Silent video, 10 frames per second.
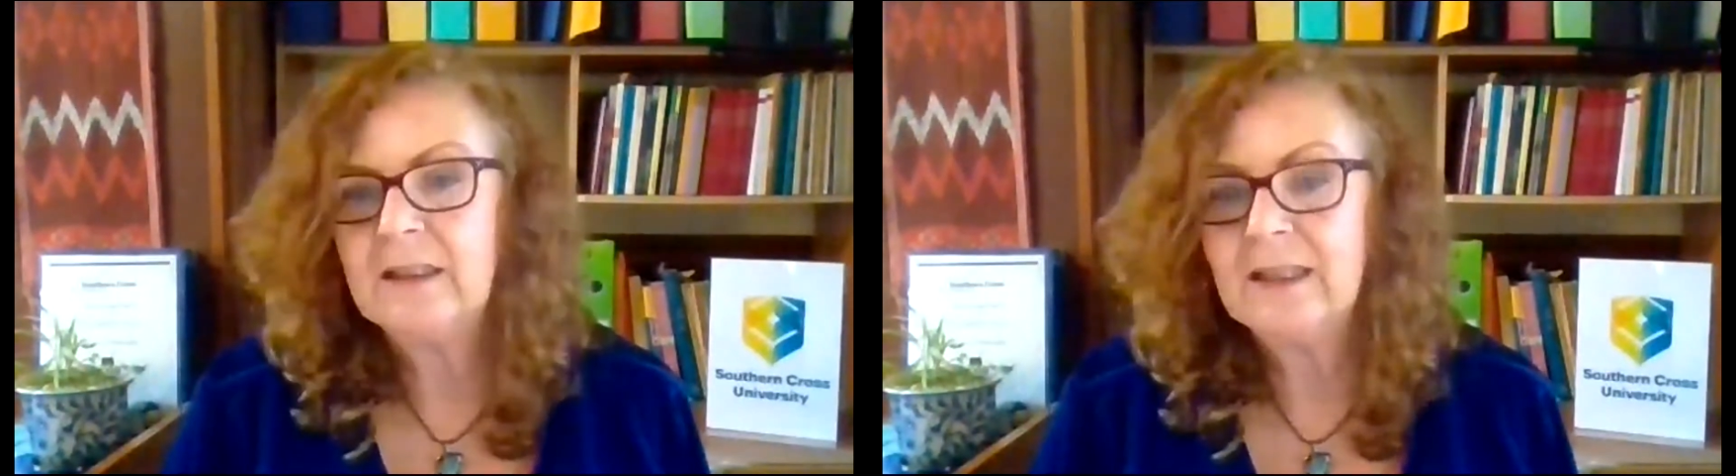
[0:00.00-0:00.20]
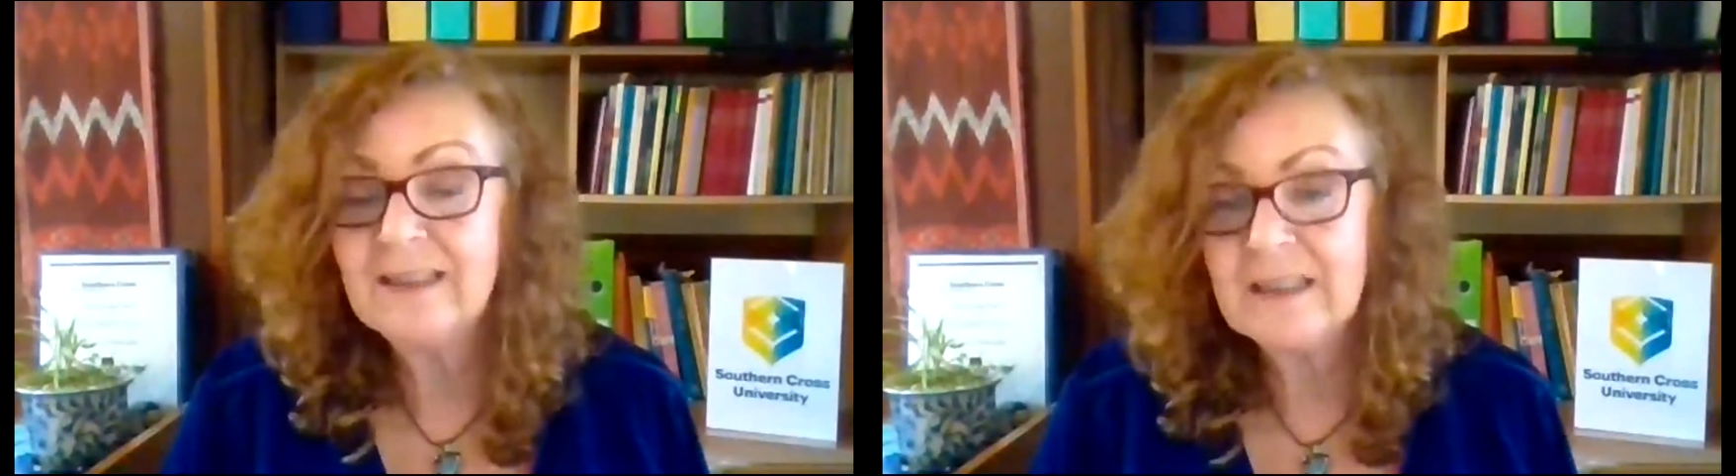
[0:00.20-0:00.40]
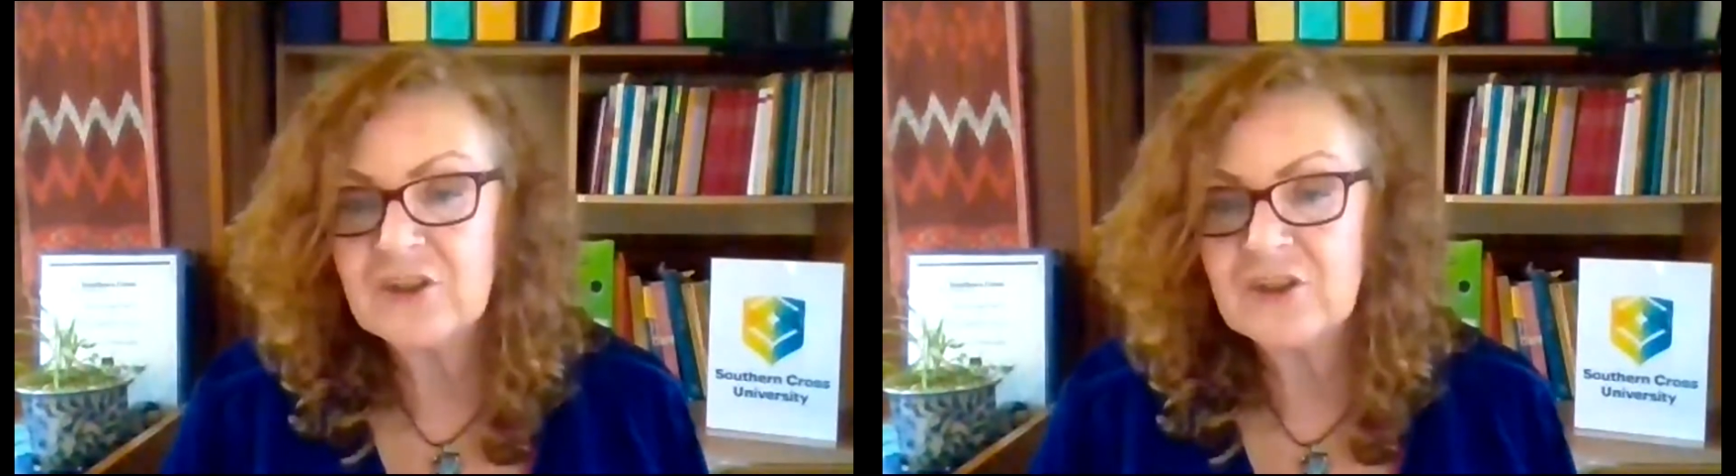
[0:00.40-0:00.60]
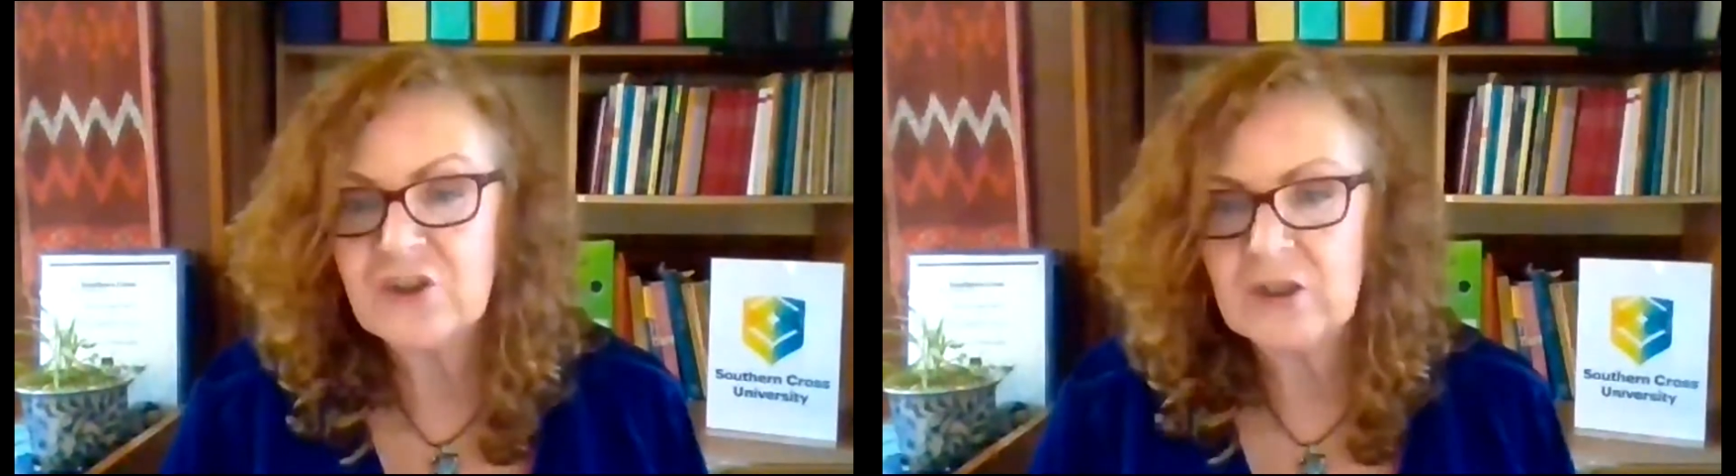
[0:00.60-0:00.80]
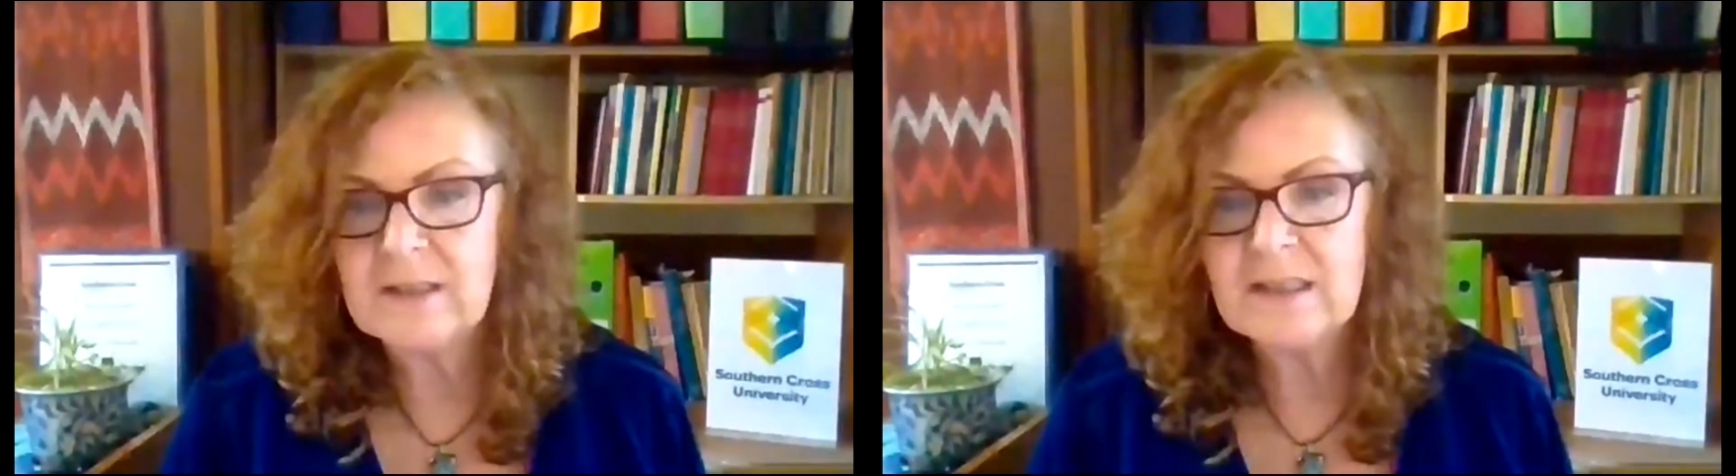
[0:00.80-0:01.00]

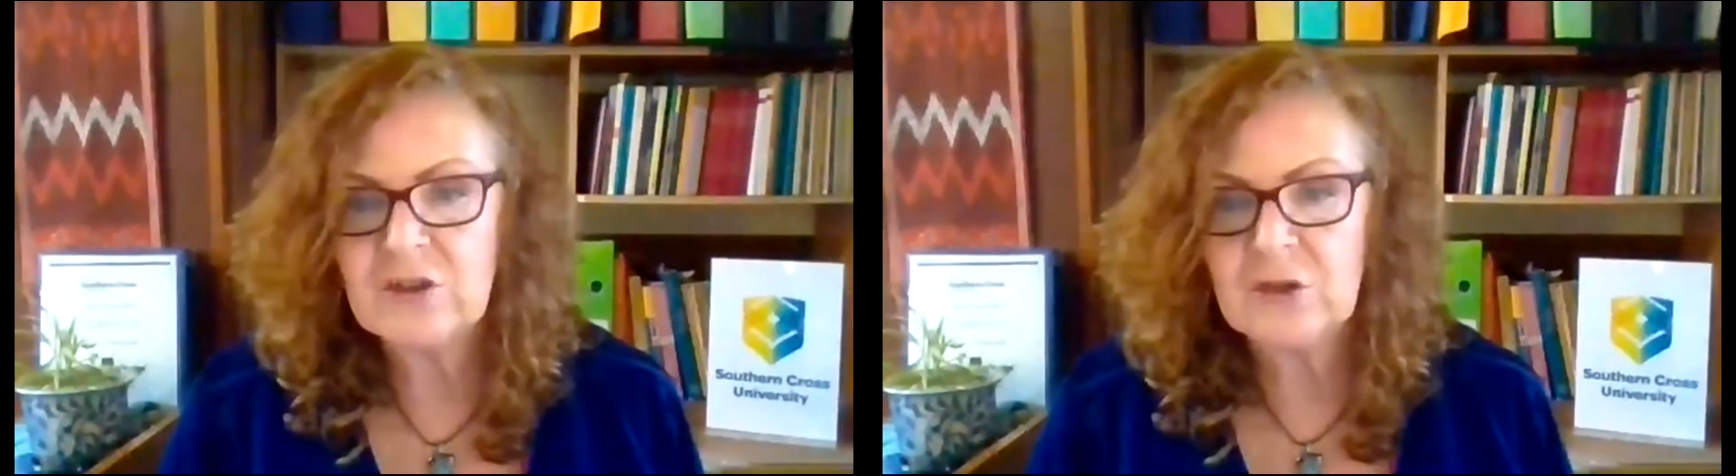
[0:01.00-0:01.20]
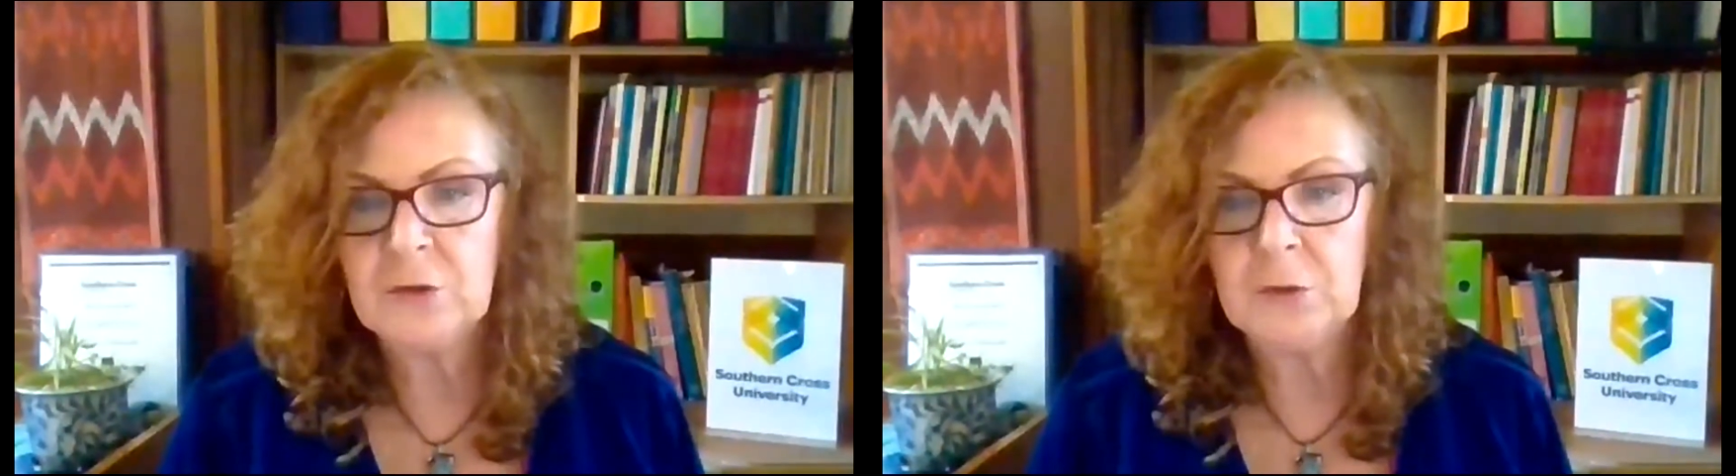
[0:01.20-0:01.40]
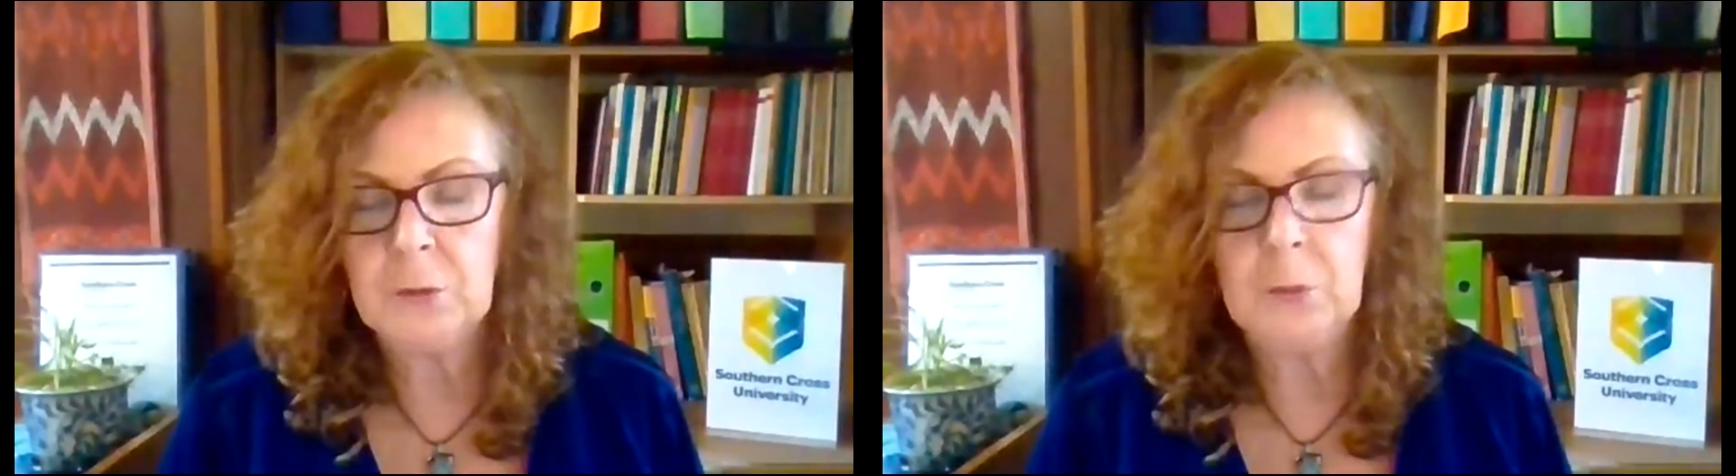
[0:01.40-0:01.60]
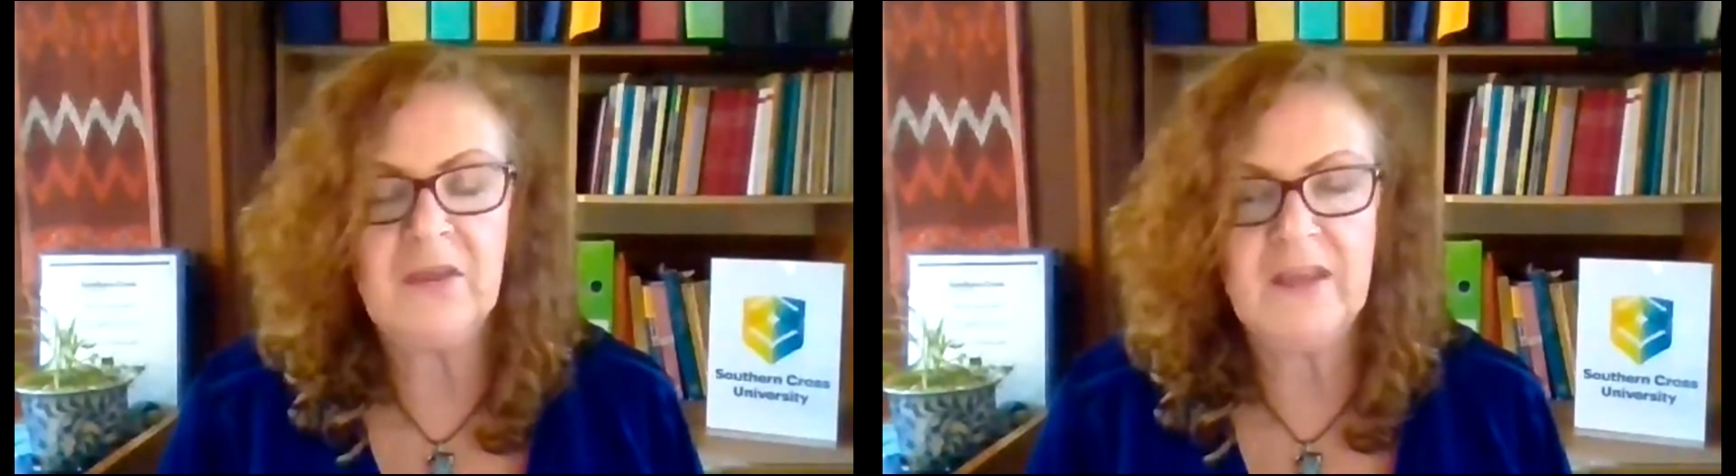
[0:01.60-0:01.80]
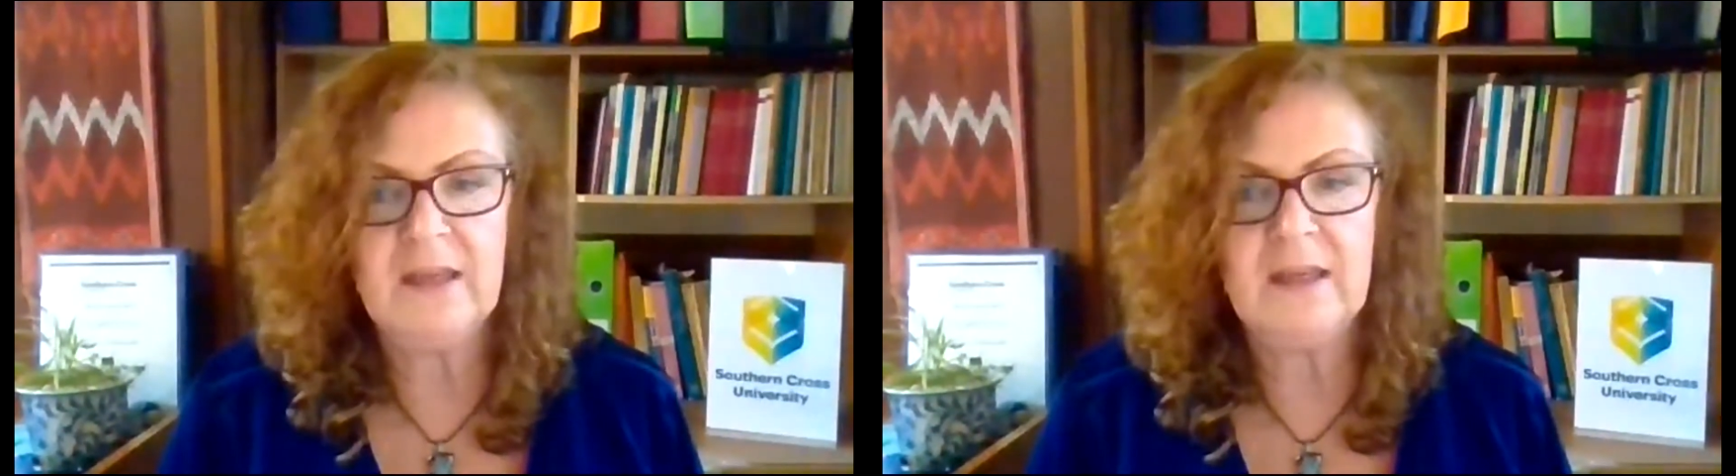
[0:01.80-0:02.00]
collections to the